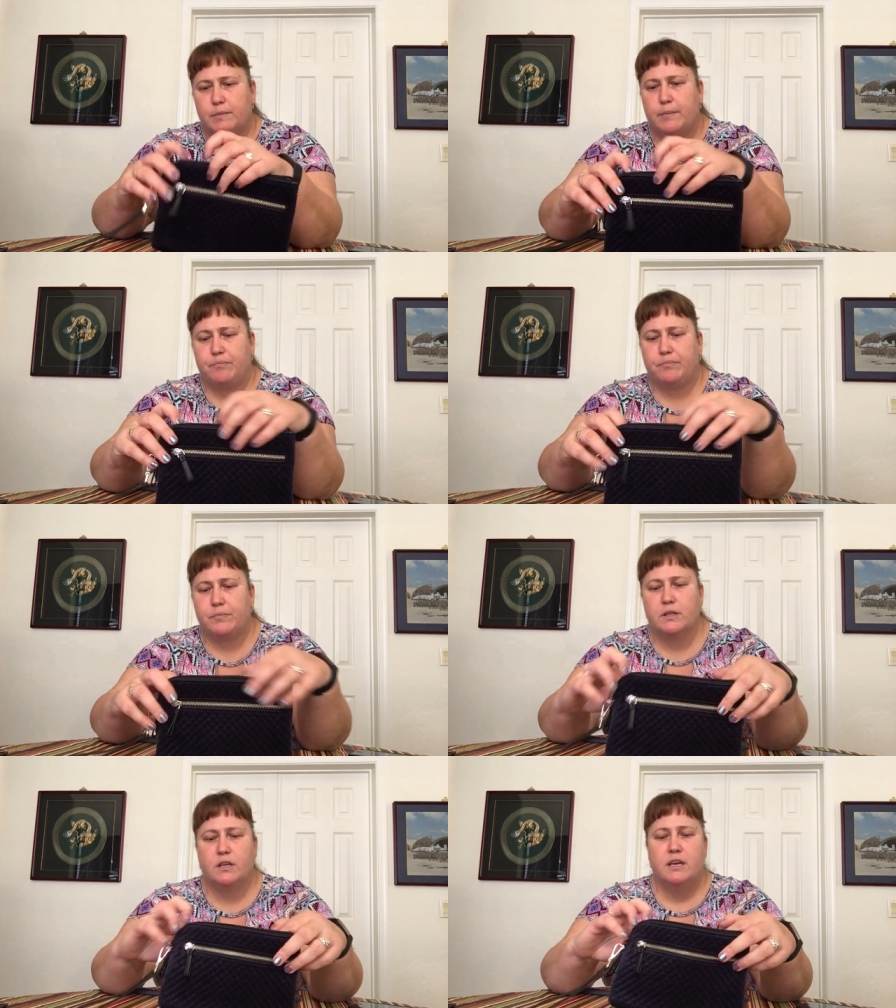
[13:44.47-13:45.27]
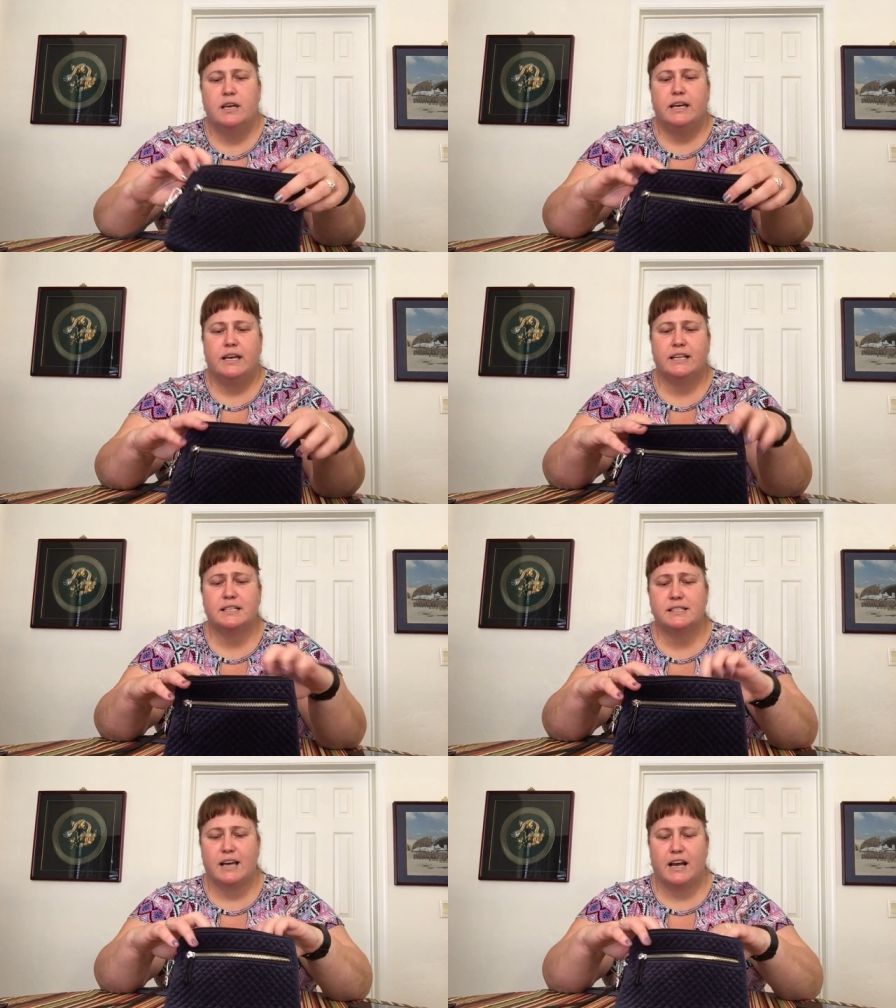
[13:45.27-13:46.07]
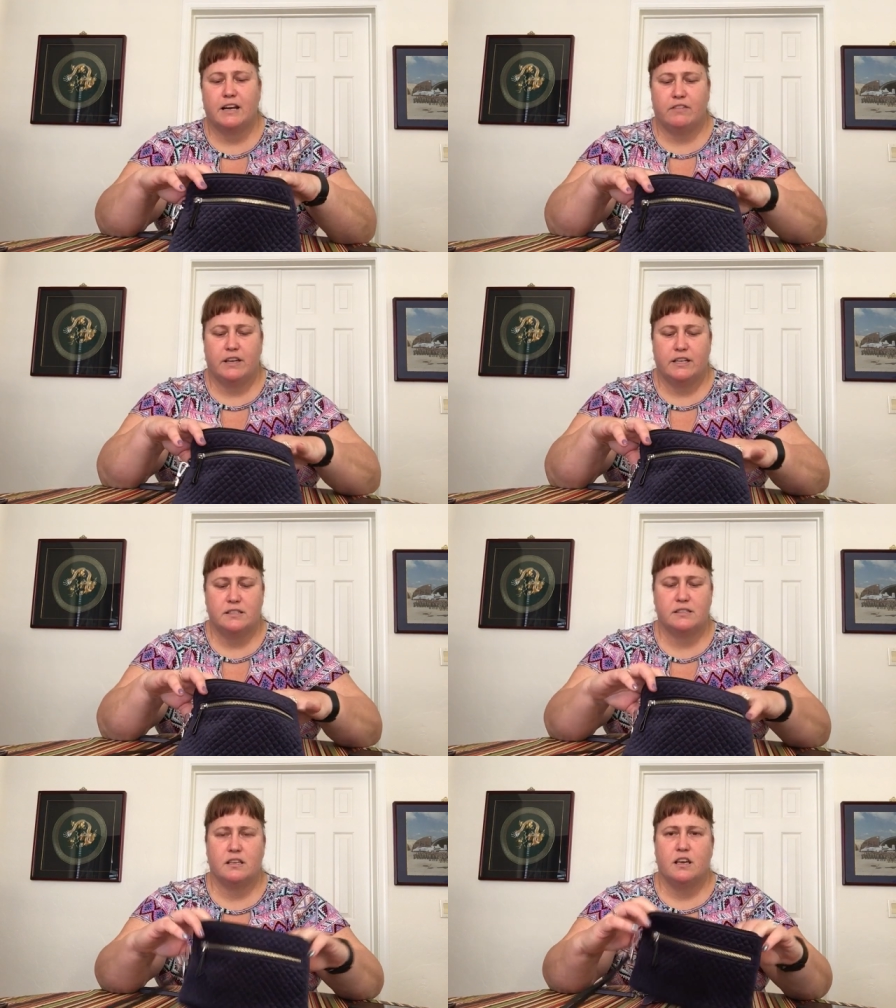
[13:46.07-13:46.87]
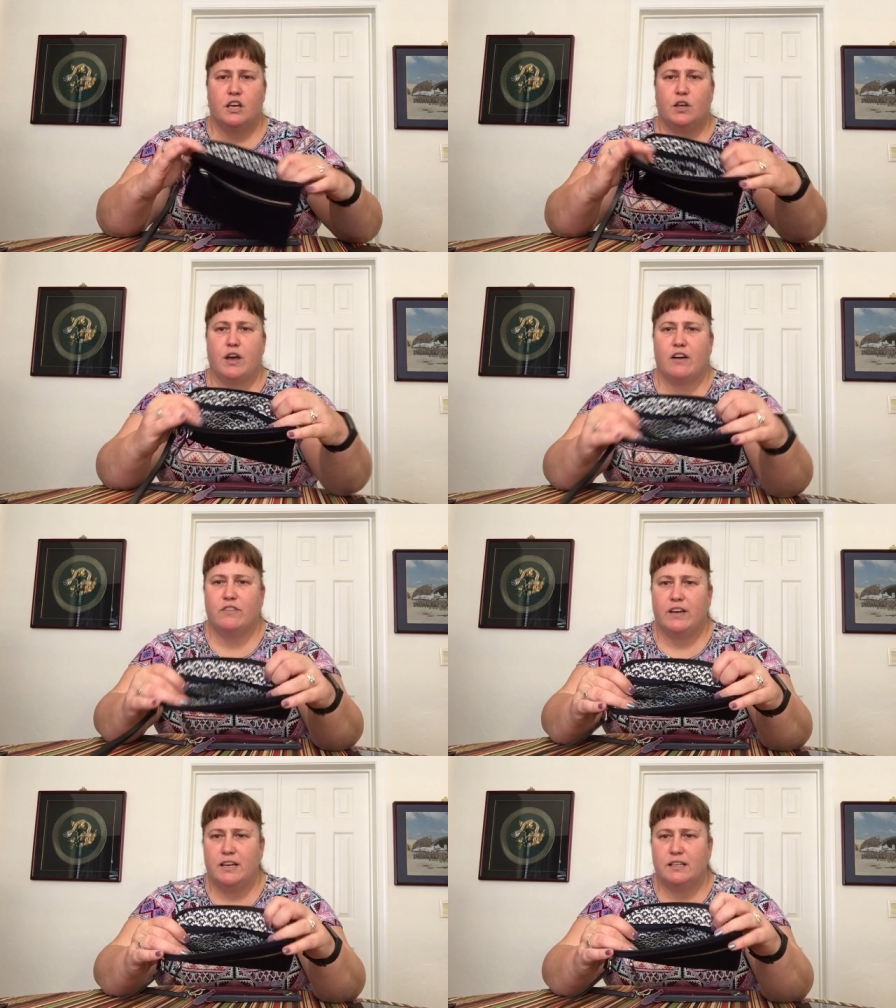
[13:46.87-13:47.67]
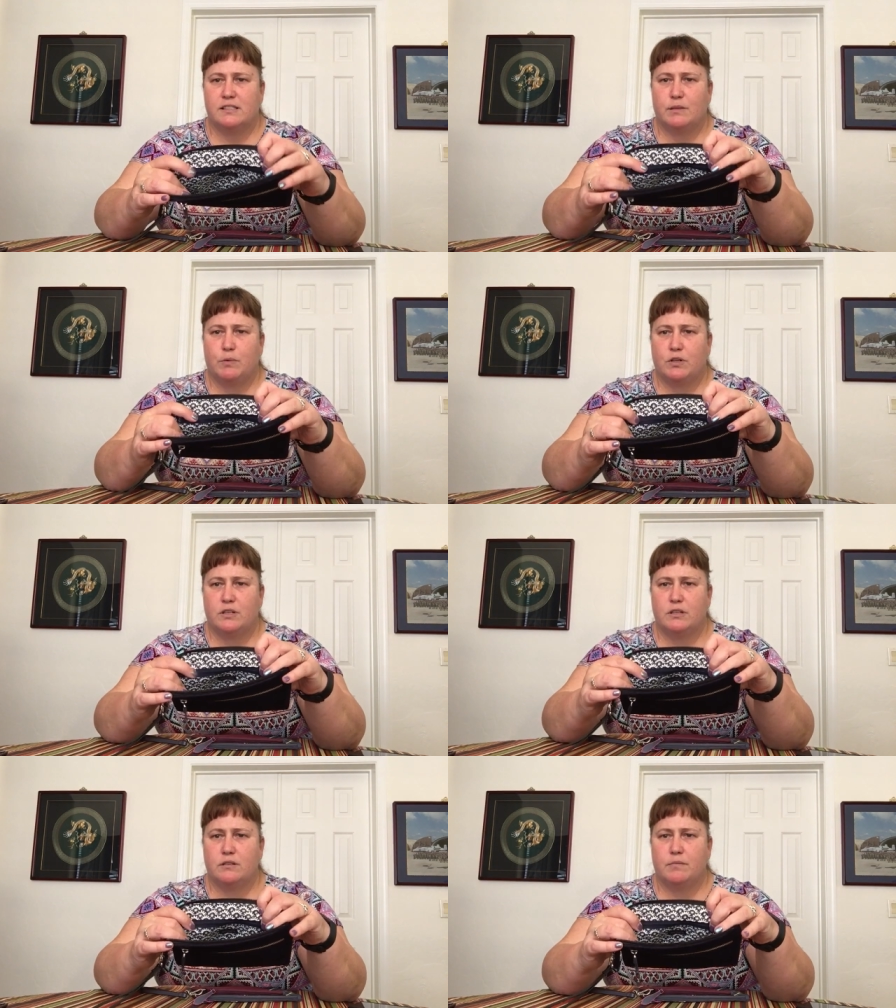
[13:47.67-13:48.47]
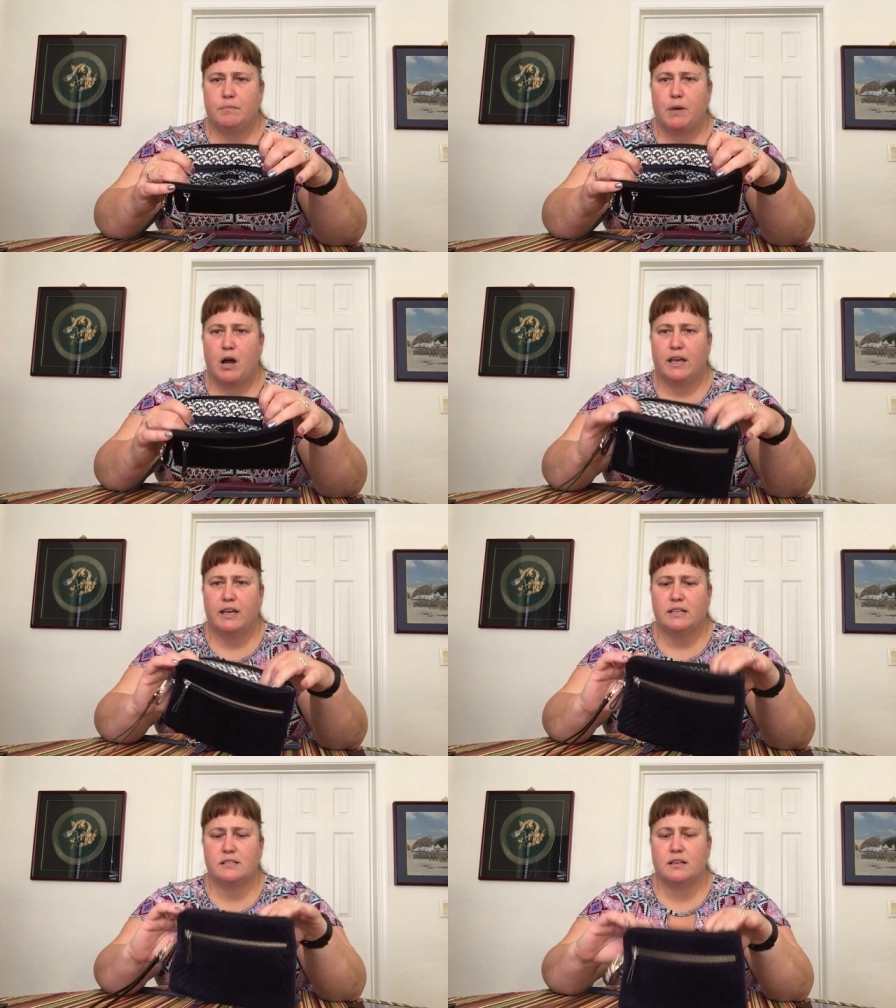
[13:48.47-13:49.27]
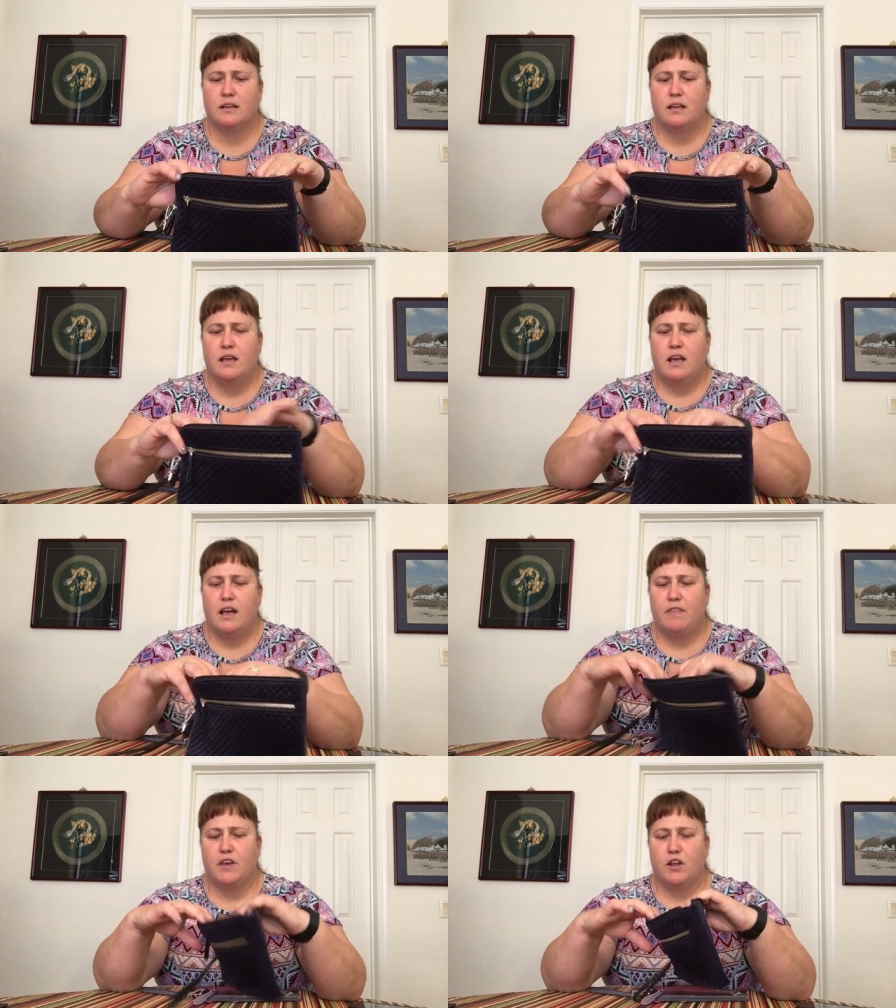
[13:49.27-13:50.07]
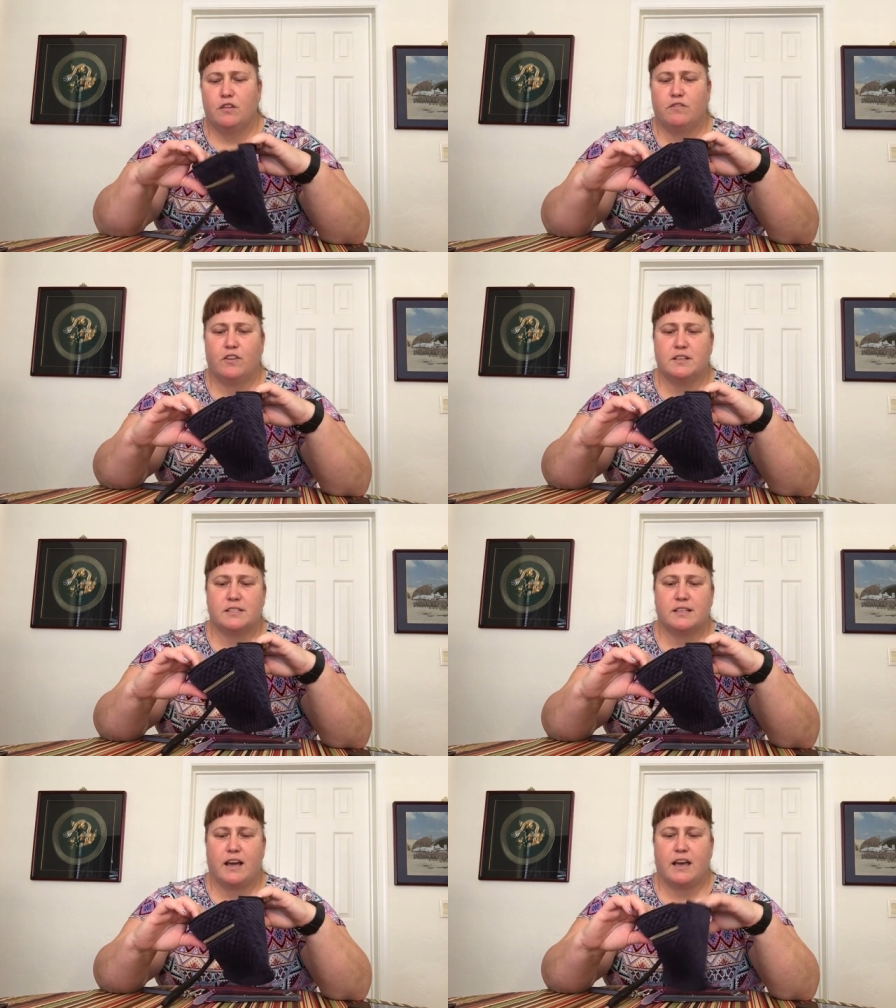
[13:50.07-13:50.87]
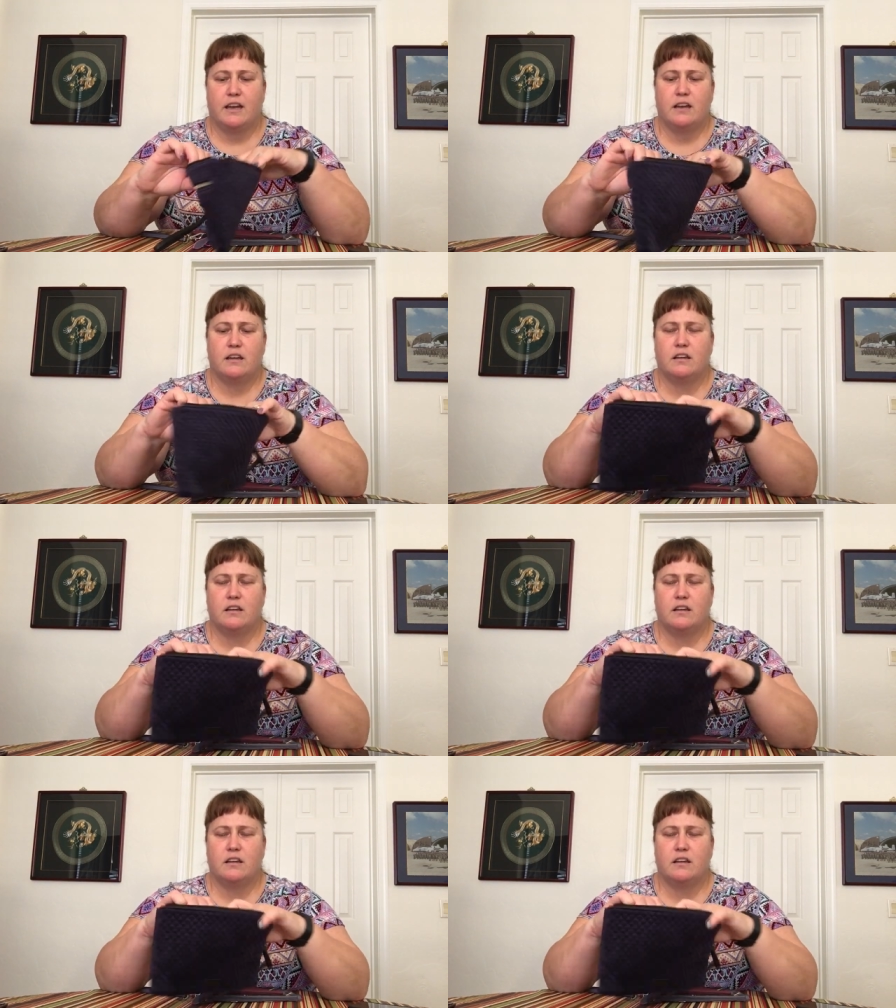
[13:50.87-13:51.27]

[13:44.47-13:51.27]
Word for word: But inside of this, you have a zippered pocket and then on the front side,